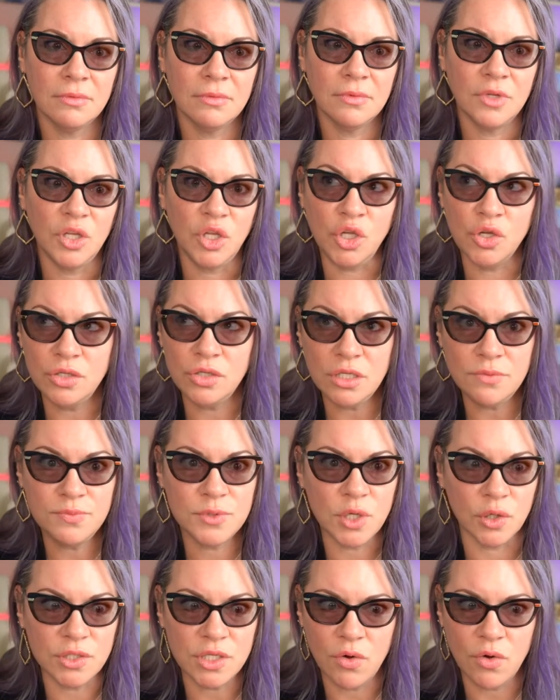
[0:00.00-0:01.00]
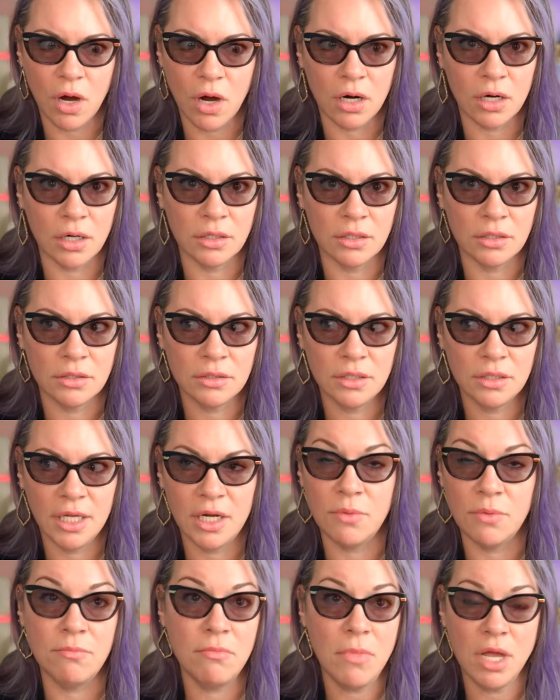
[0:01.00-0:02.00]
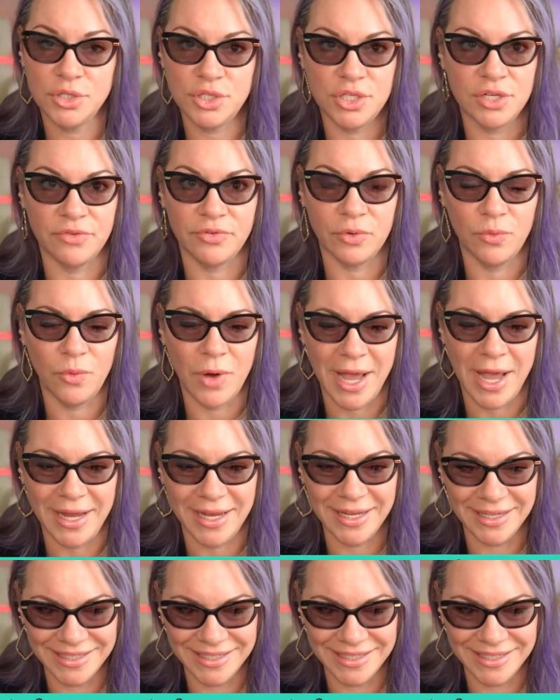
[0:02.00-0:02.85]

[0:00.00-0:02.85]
YouTube's also hard in a much different way.